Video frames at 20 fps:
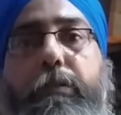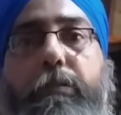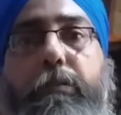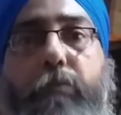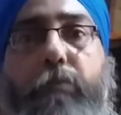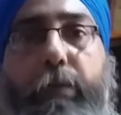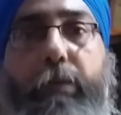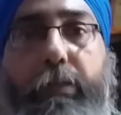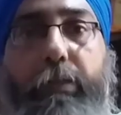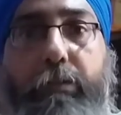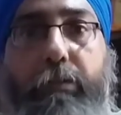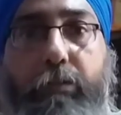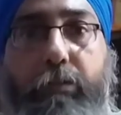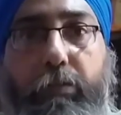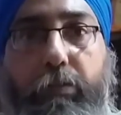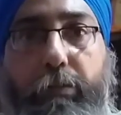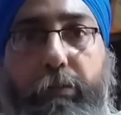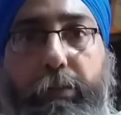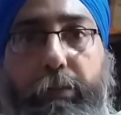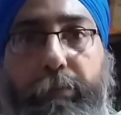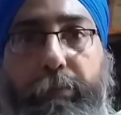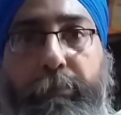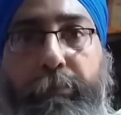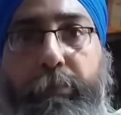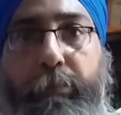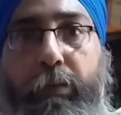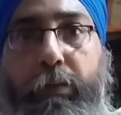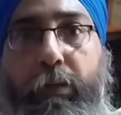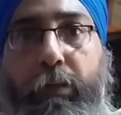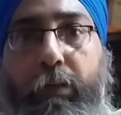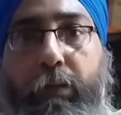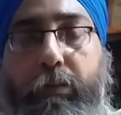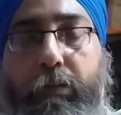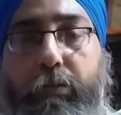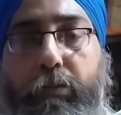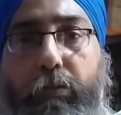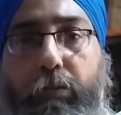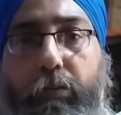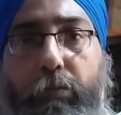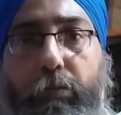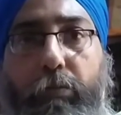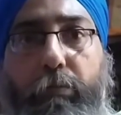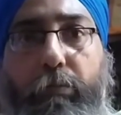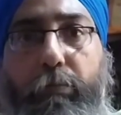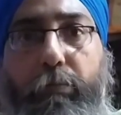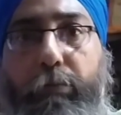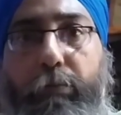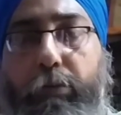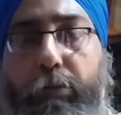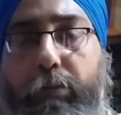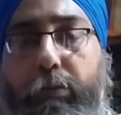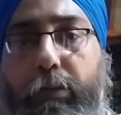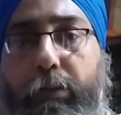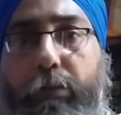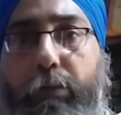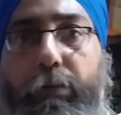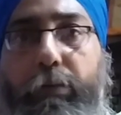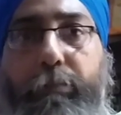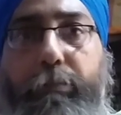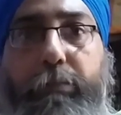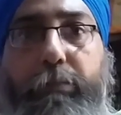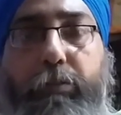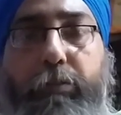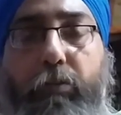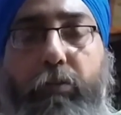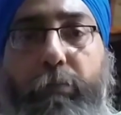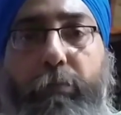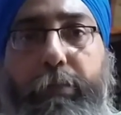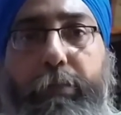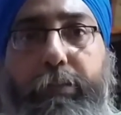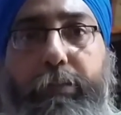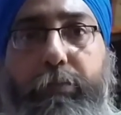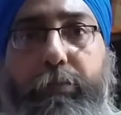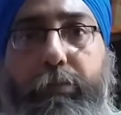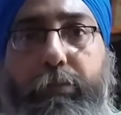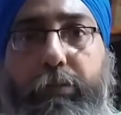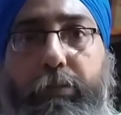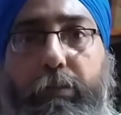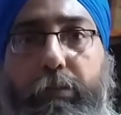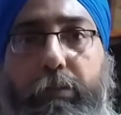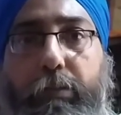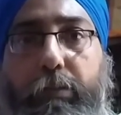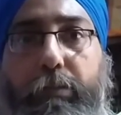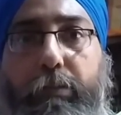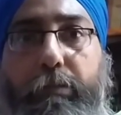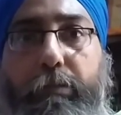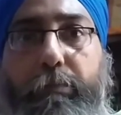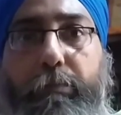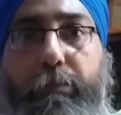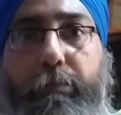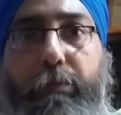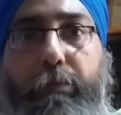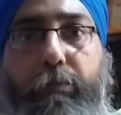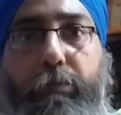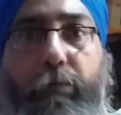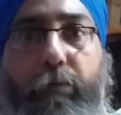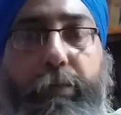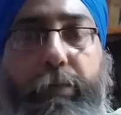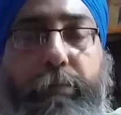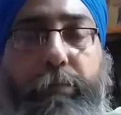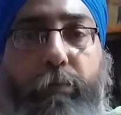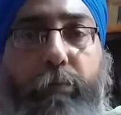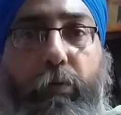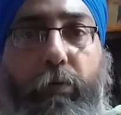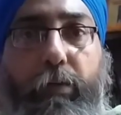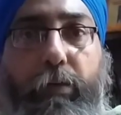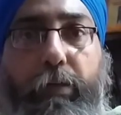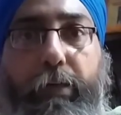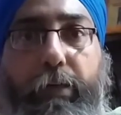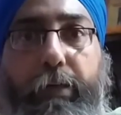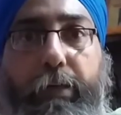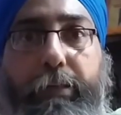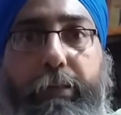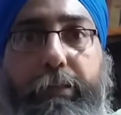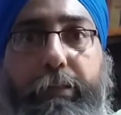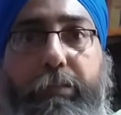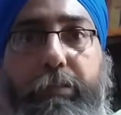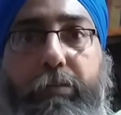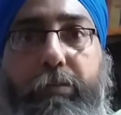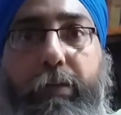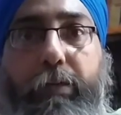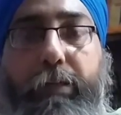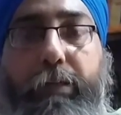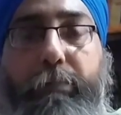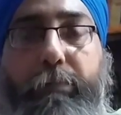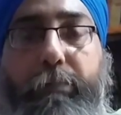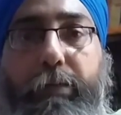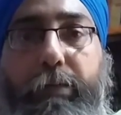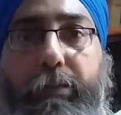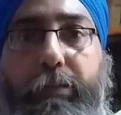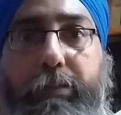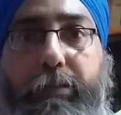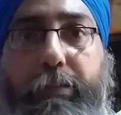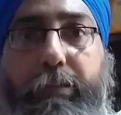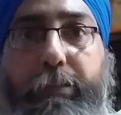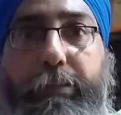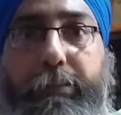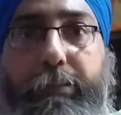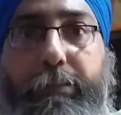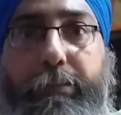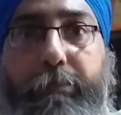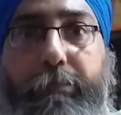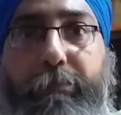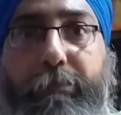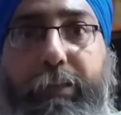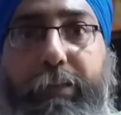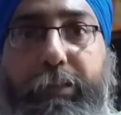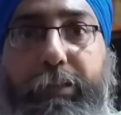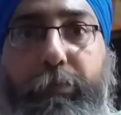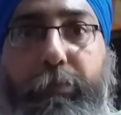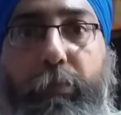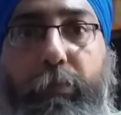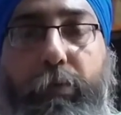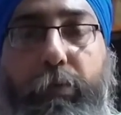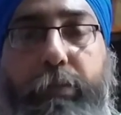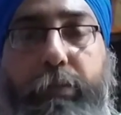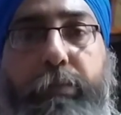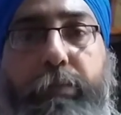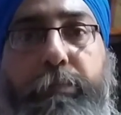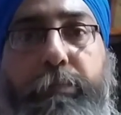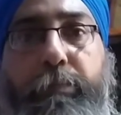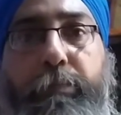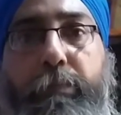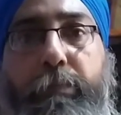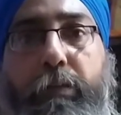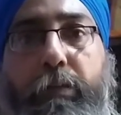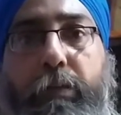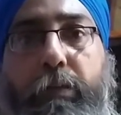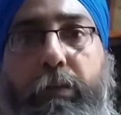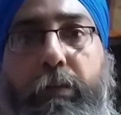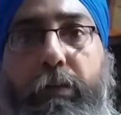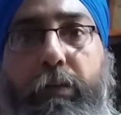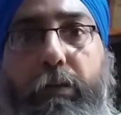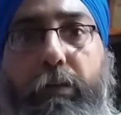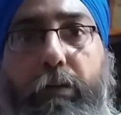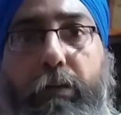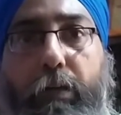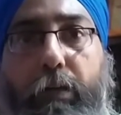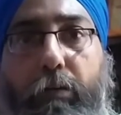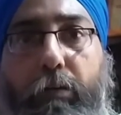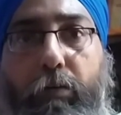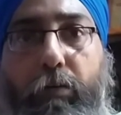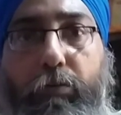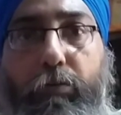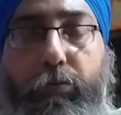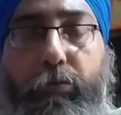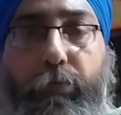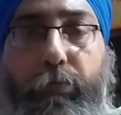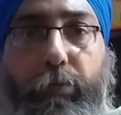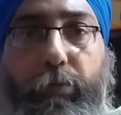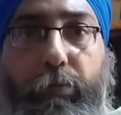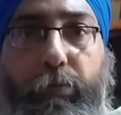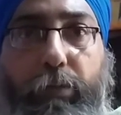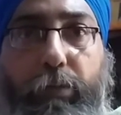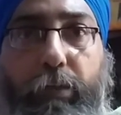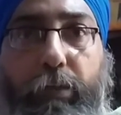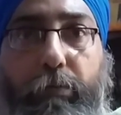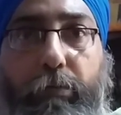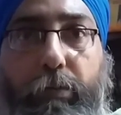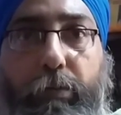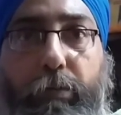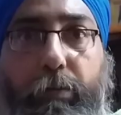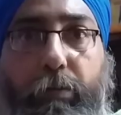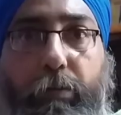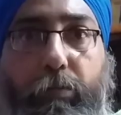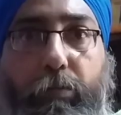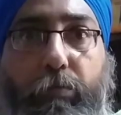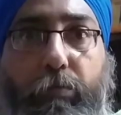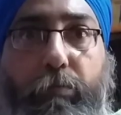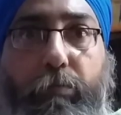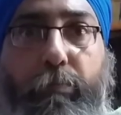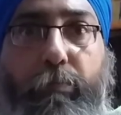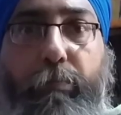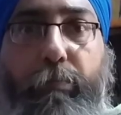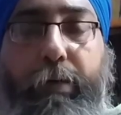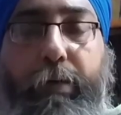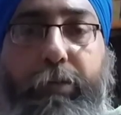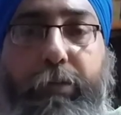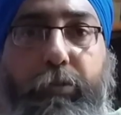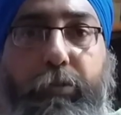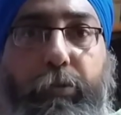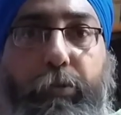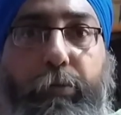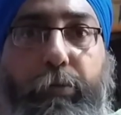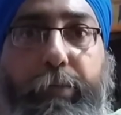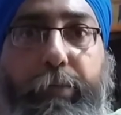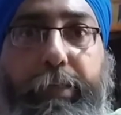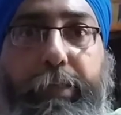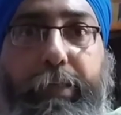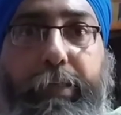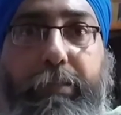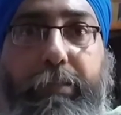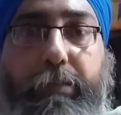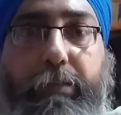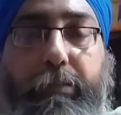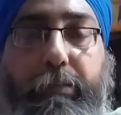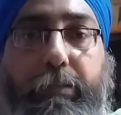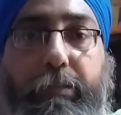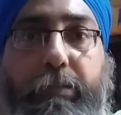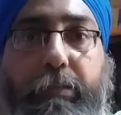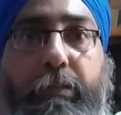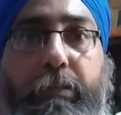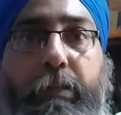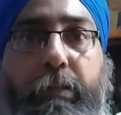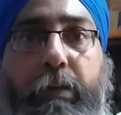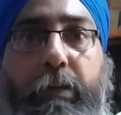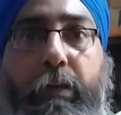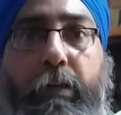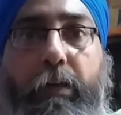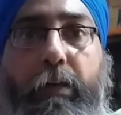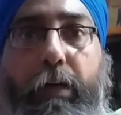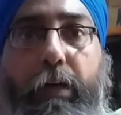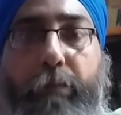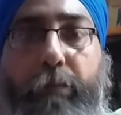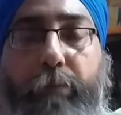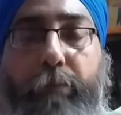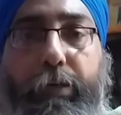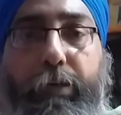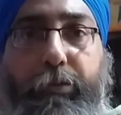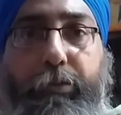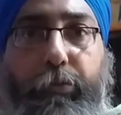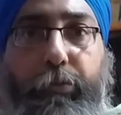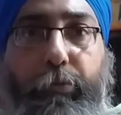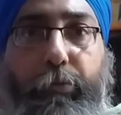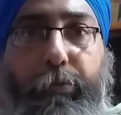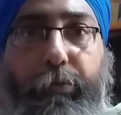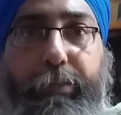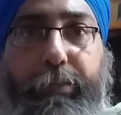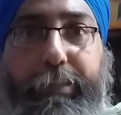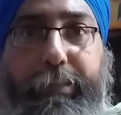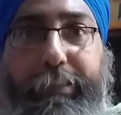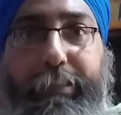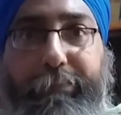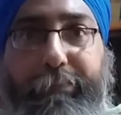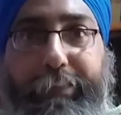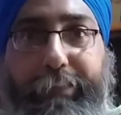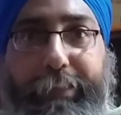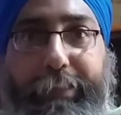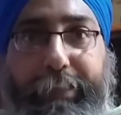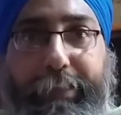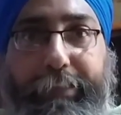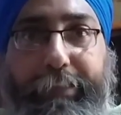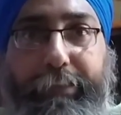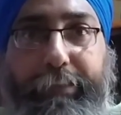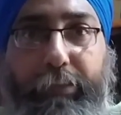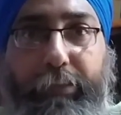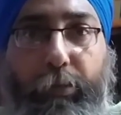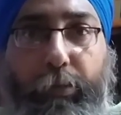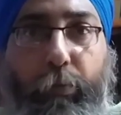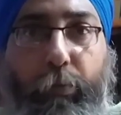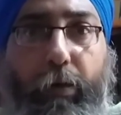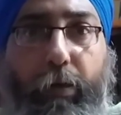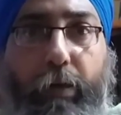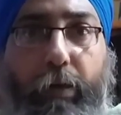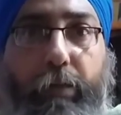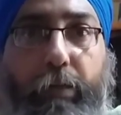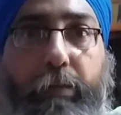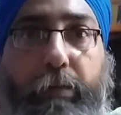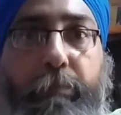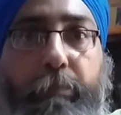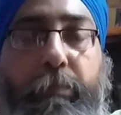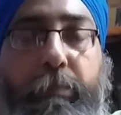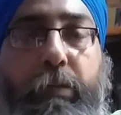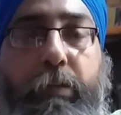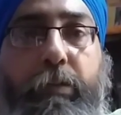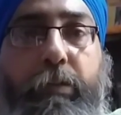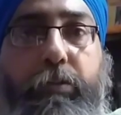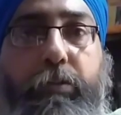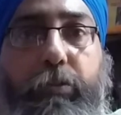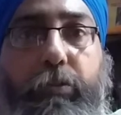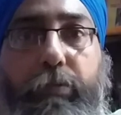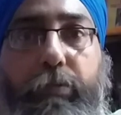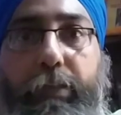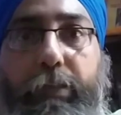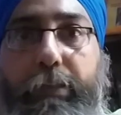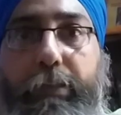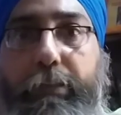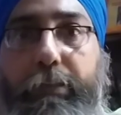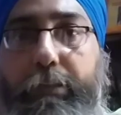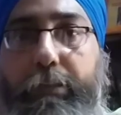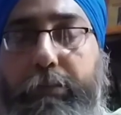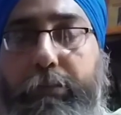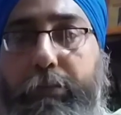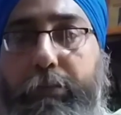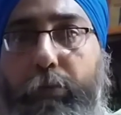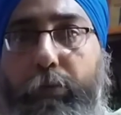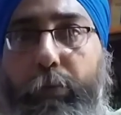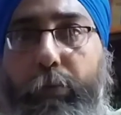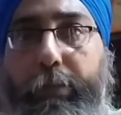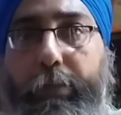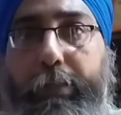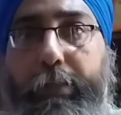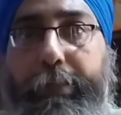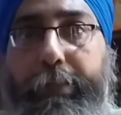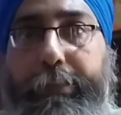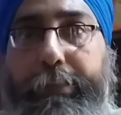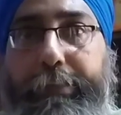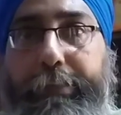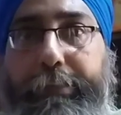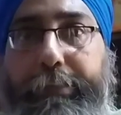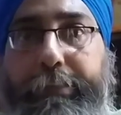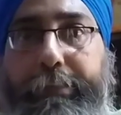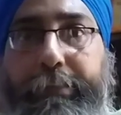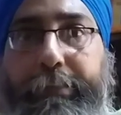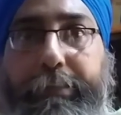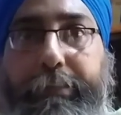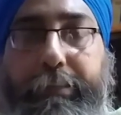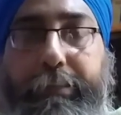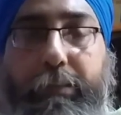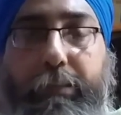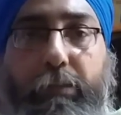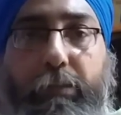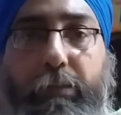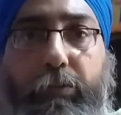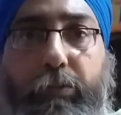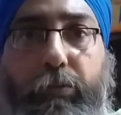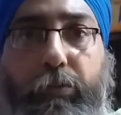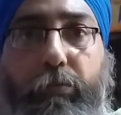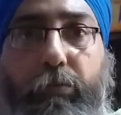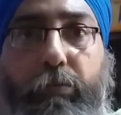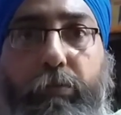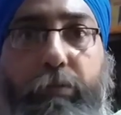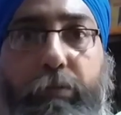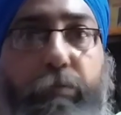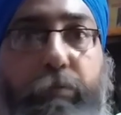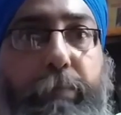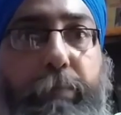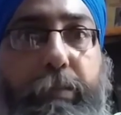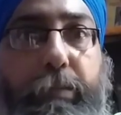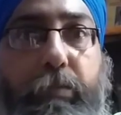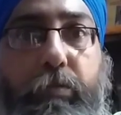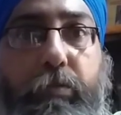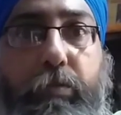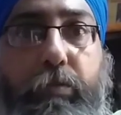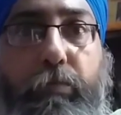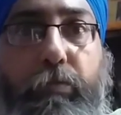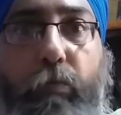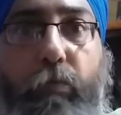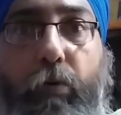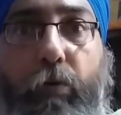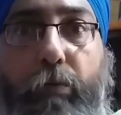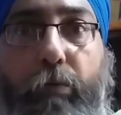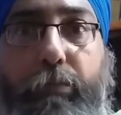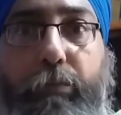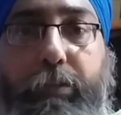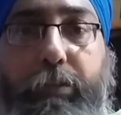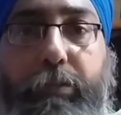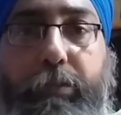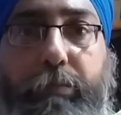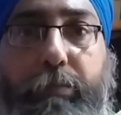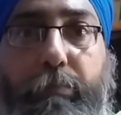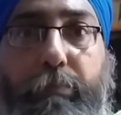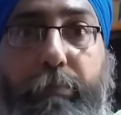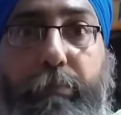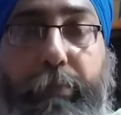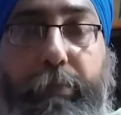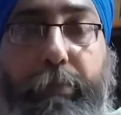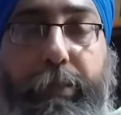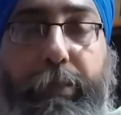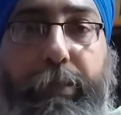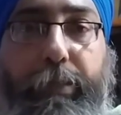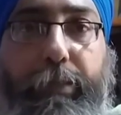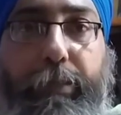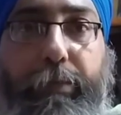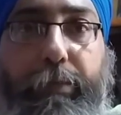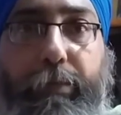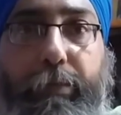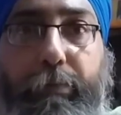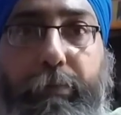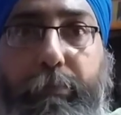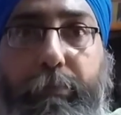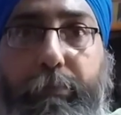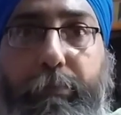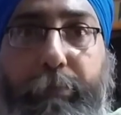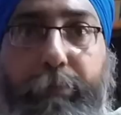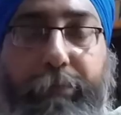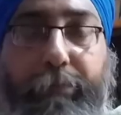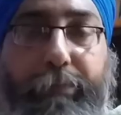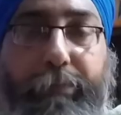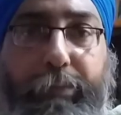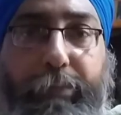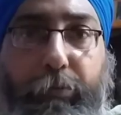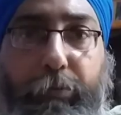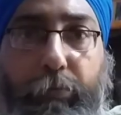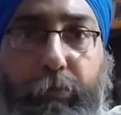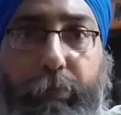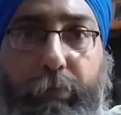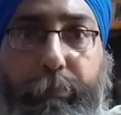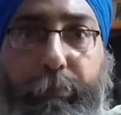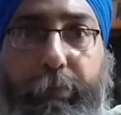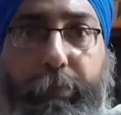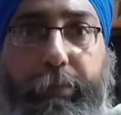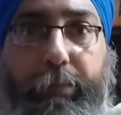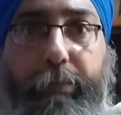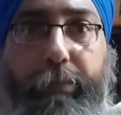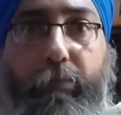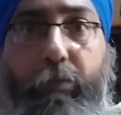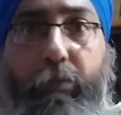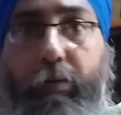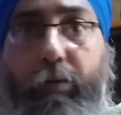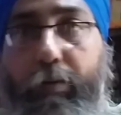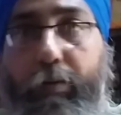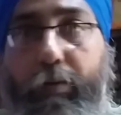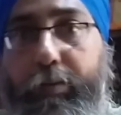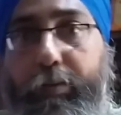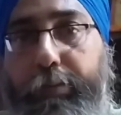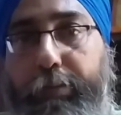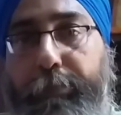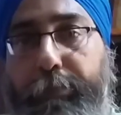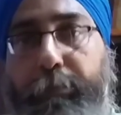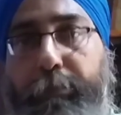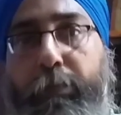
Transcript: quite concerning. So we're going to cover up the topics which are quite important, like Israel Palestine, flashpoint. Also we're going to cover how Biosecurity Hazards and Biosecurity Safety Act is required so that this COVID-19 disaster or new pathogens war, which may be very soon appearing on horizon,